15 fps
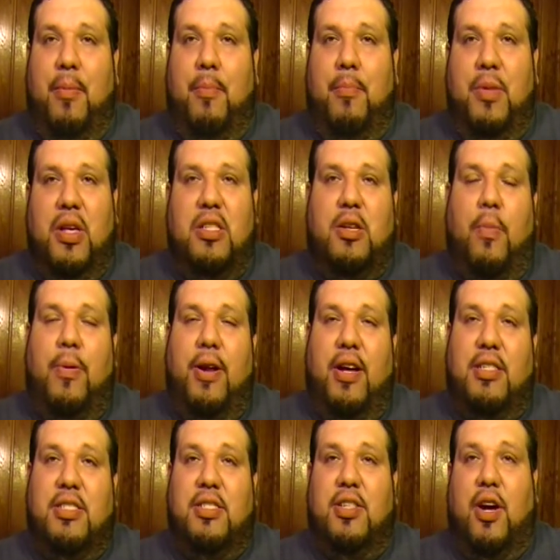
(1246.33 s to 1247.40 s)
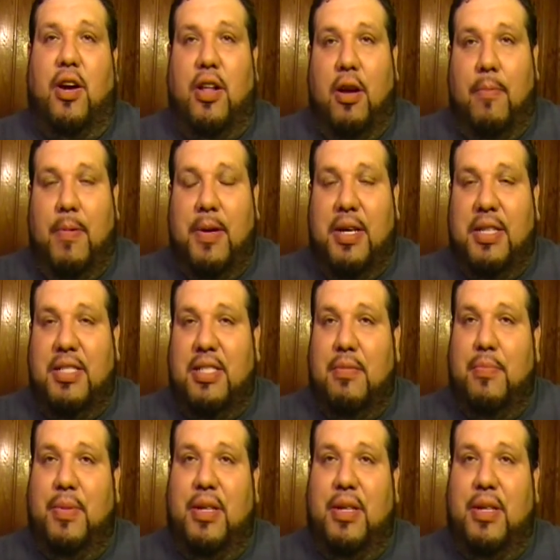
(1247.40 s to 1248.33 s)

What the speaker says: music production to audio production,